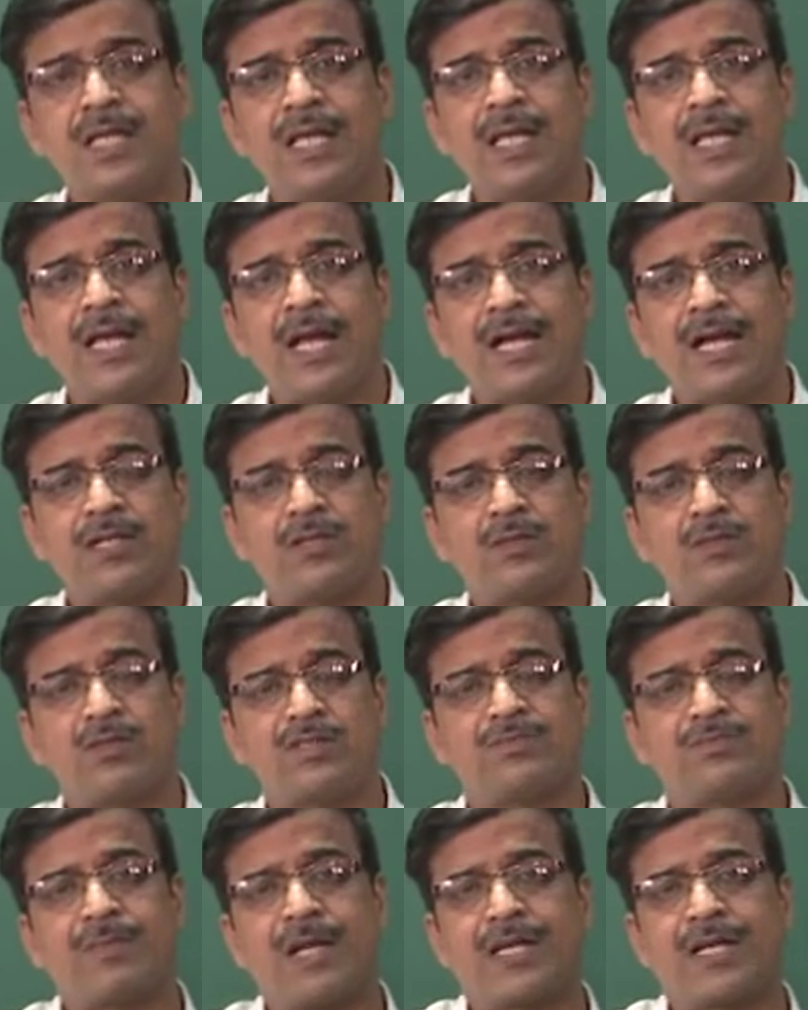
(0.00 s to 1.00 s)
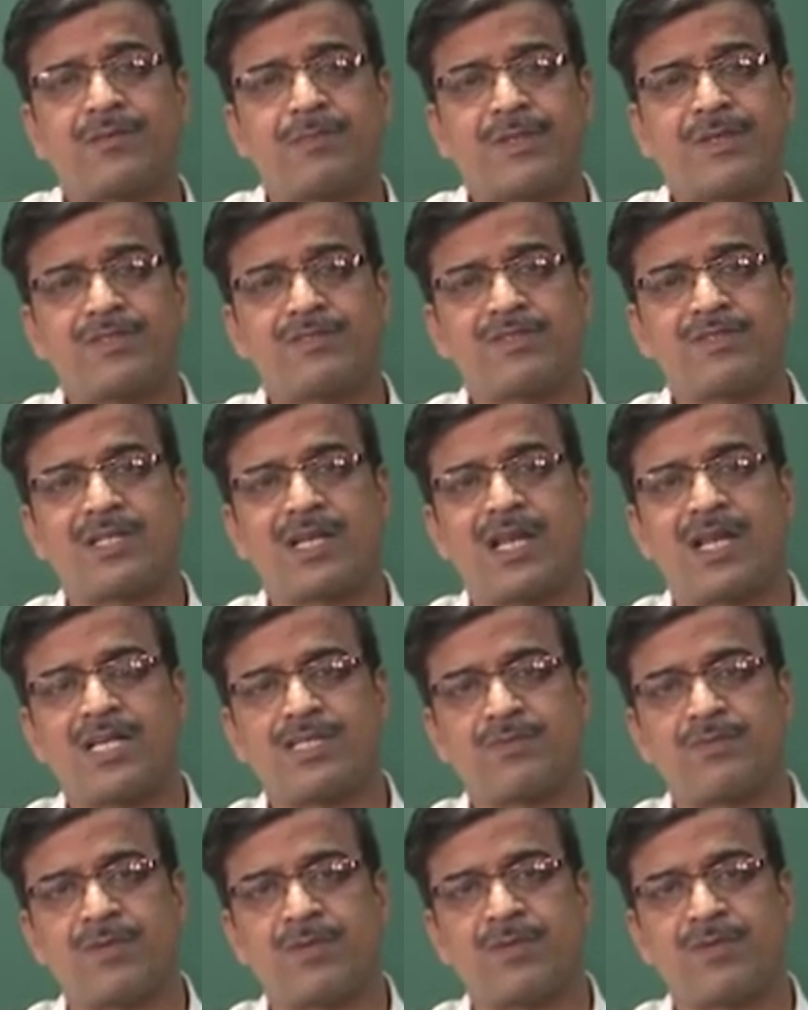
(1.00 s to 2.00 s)
And those micro principles, the
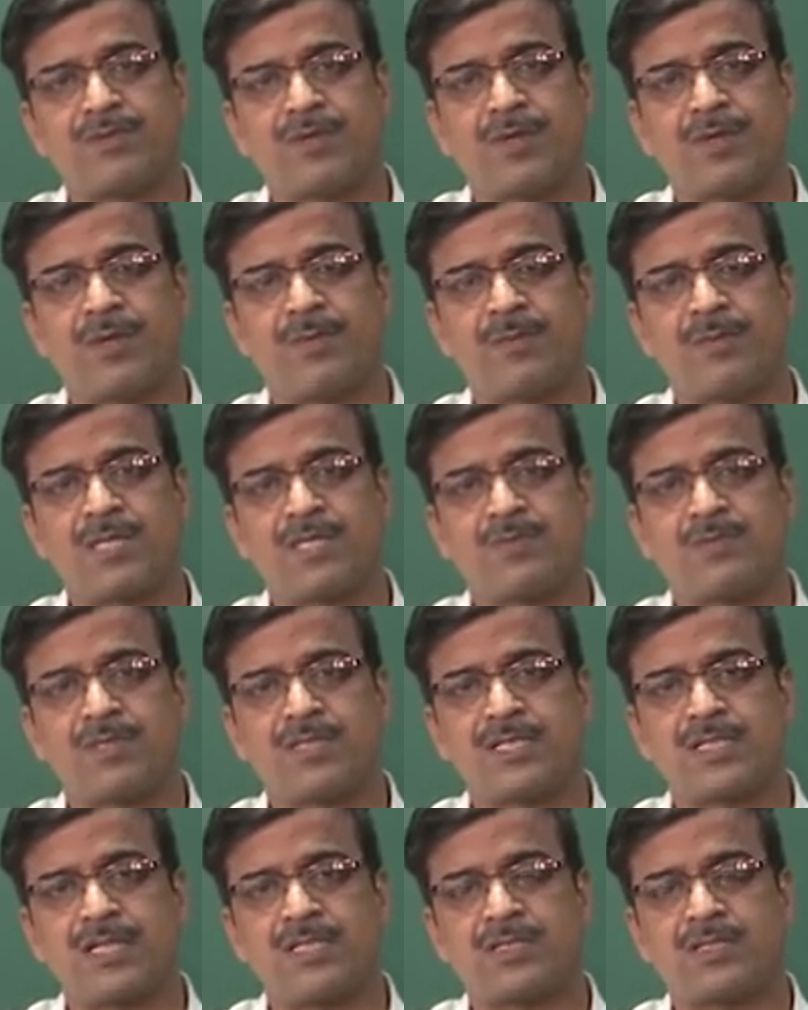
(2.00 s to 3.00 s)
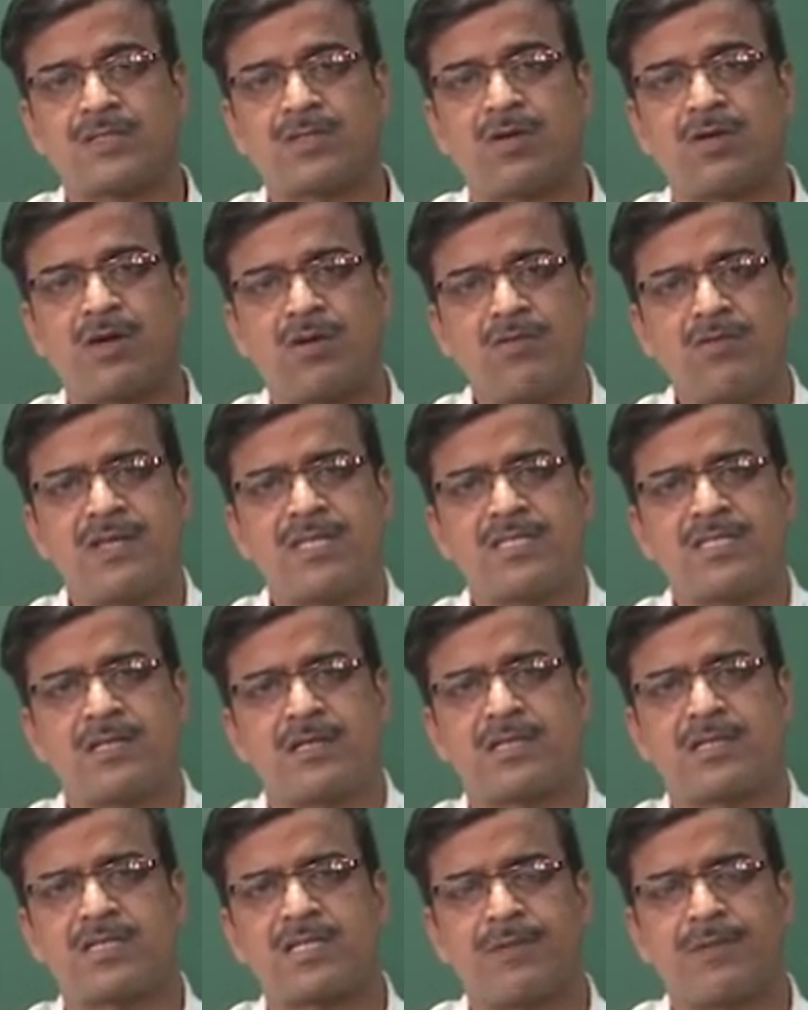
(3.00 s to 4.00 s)
last principles tells us always the
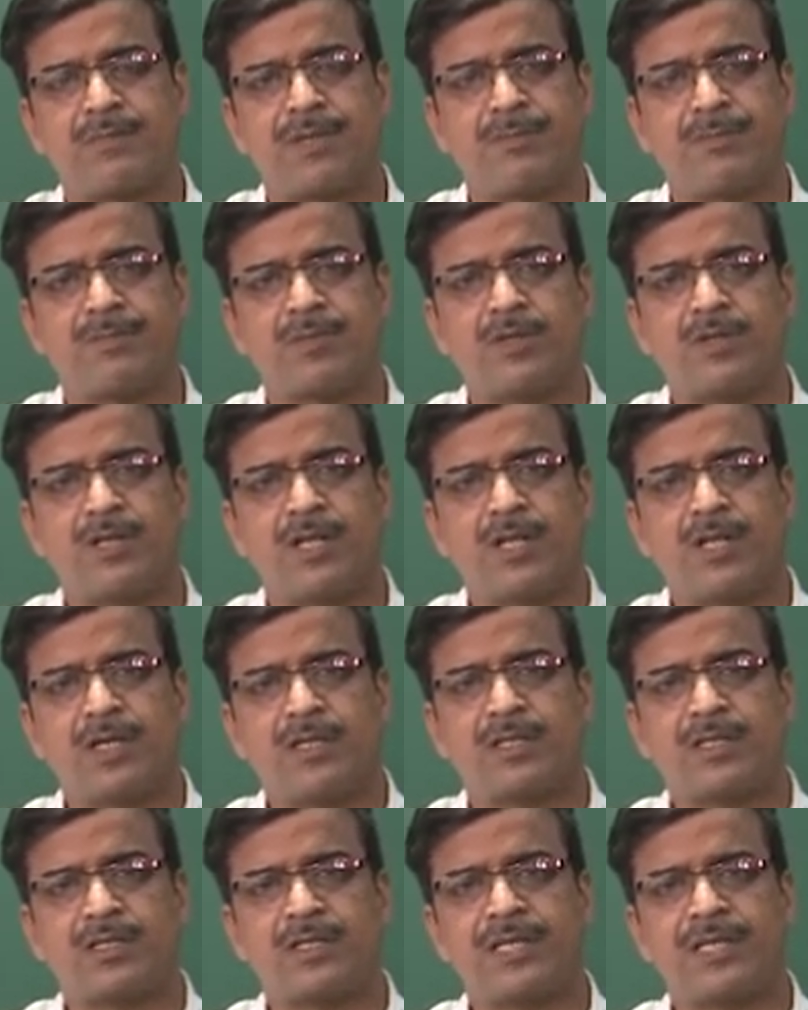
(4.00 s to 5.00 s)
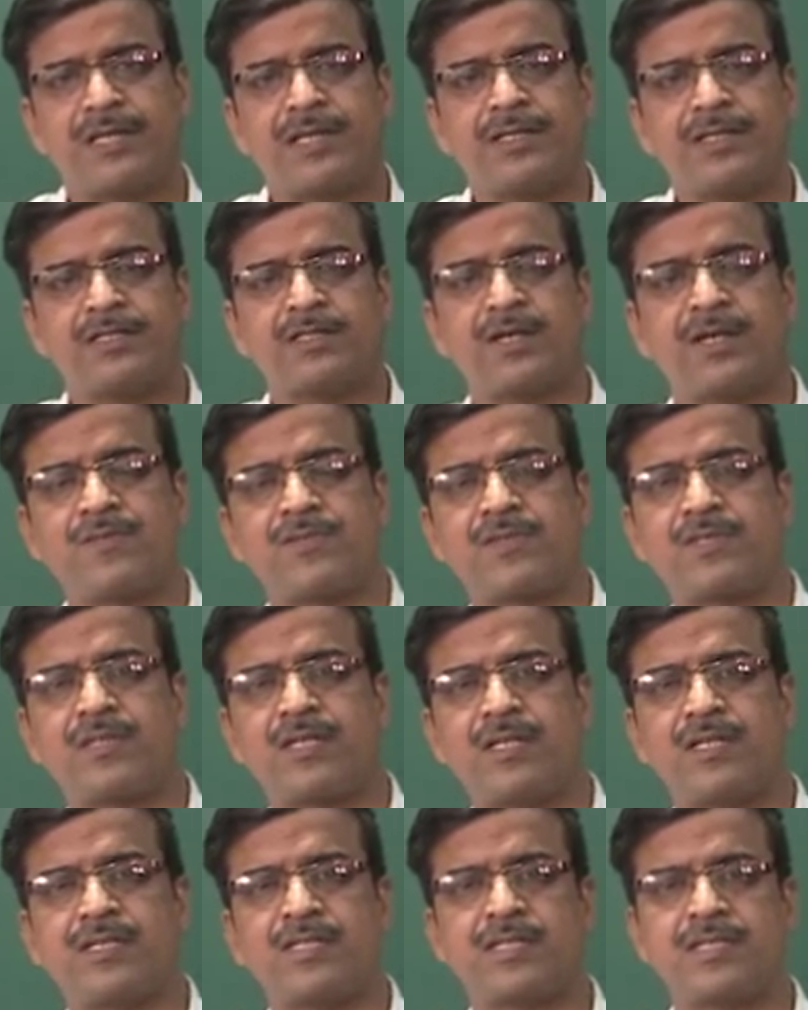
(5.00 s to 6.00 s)
rational people the thing in terms of the
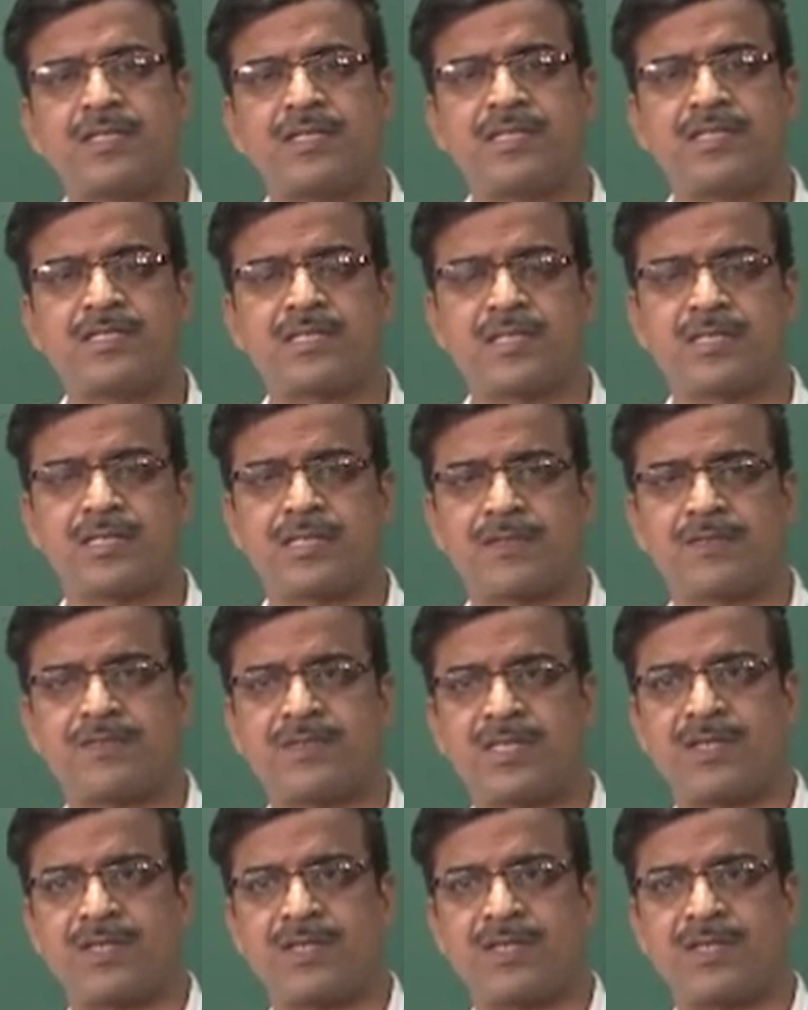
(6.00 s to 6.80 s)
incentives.